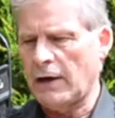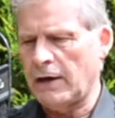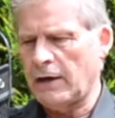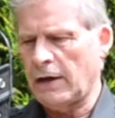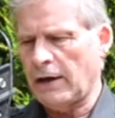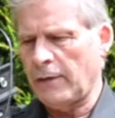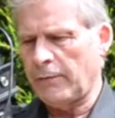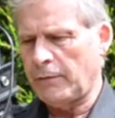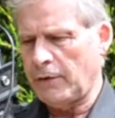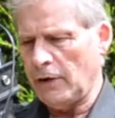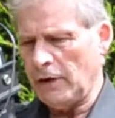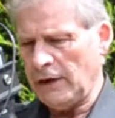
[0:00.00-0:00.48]

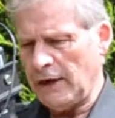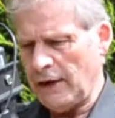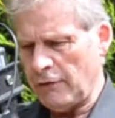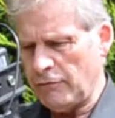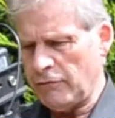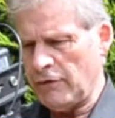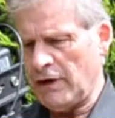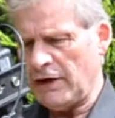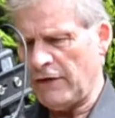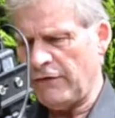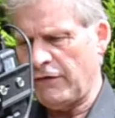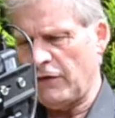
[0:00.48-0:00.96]
I'm going to get
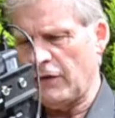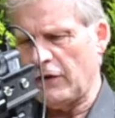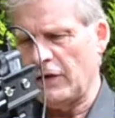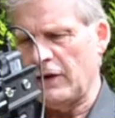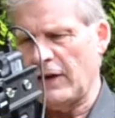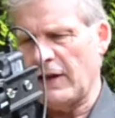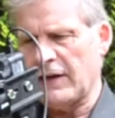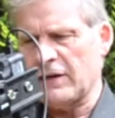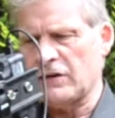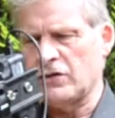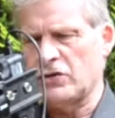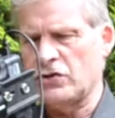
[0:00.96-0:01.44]
ready for the
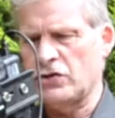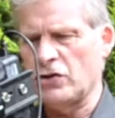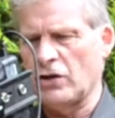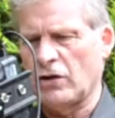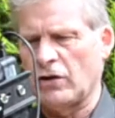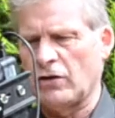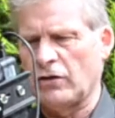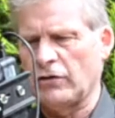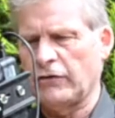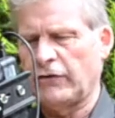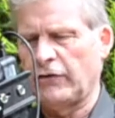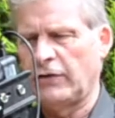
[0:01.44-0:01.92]
next
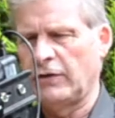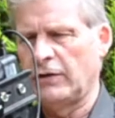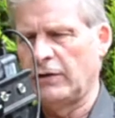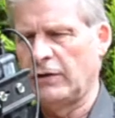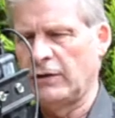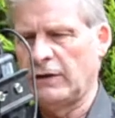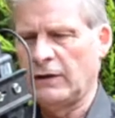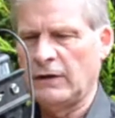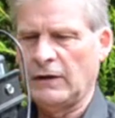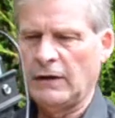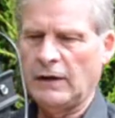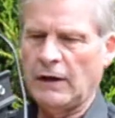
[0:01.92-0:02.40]
shot,
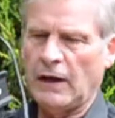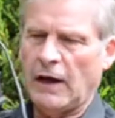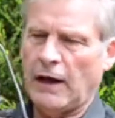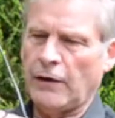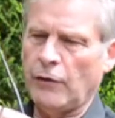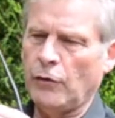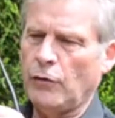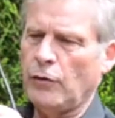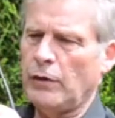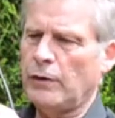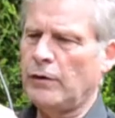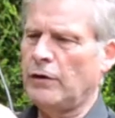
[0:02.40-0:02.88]
and
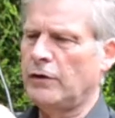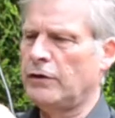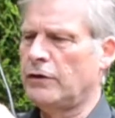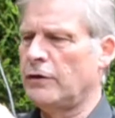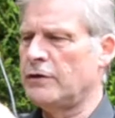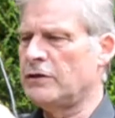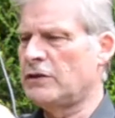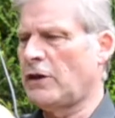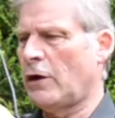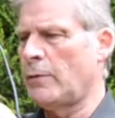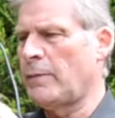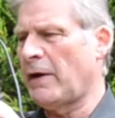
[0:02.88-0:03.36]
all I'm going to do is
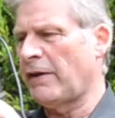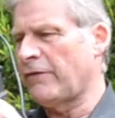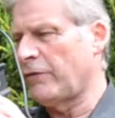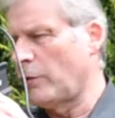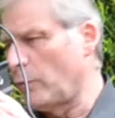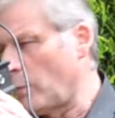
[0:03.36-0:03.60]
go back from